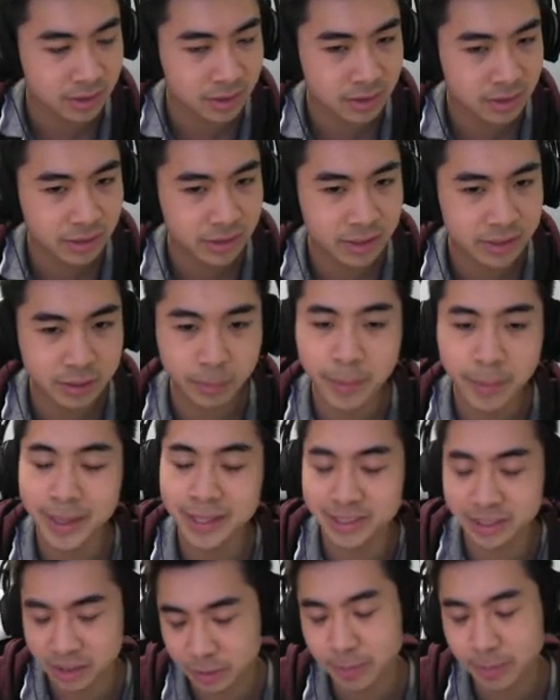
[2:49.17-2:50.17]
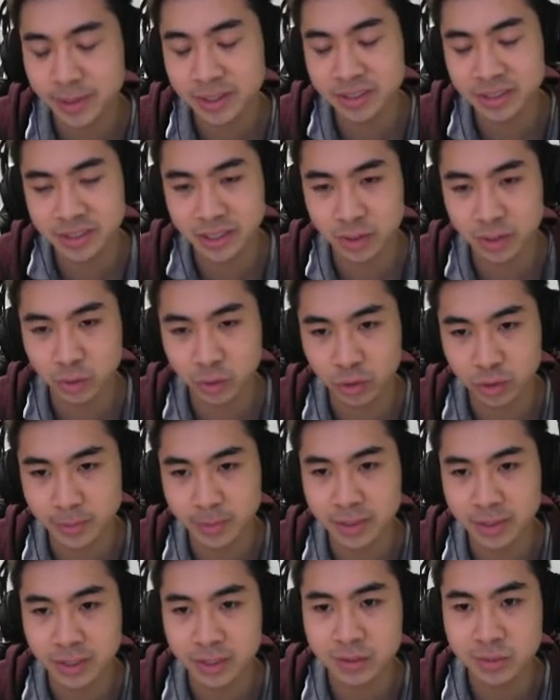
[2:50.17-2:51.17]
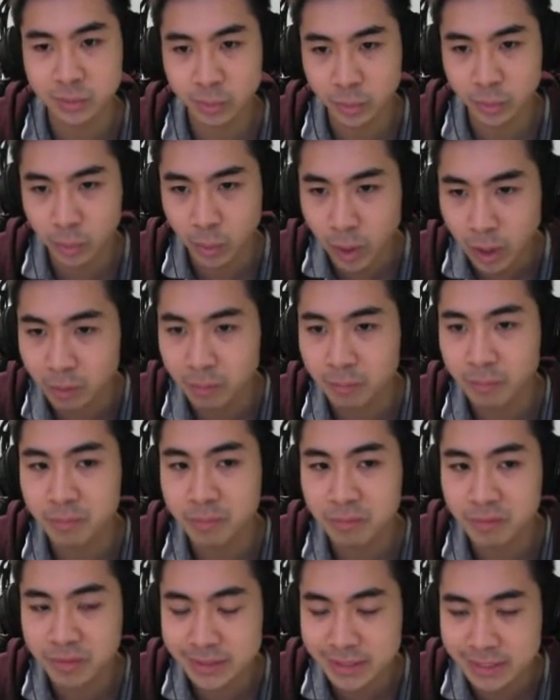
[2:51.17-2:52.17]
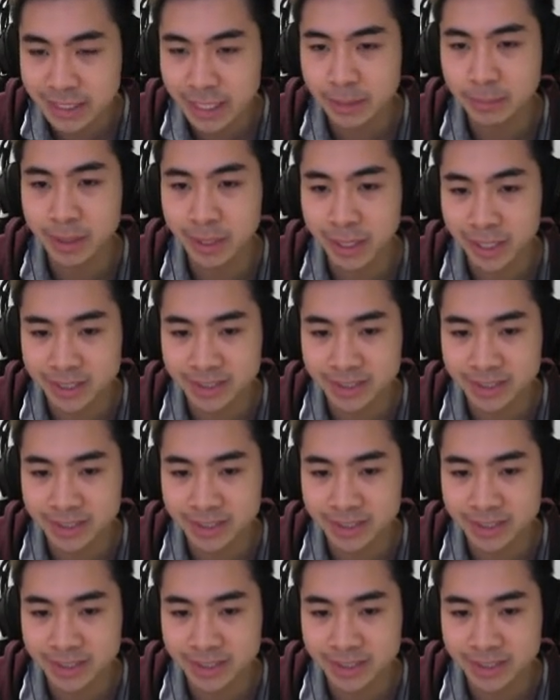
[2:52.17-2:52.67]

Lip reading: It depends on their draws, but this will help stabilize the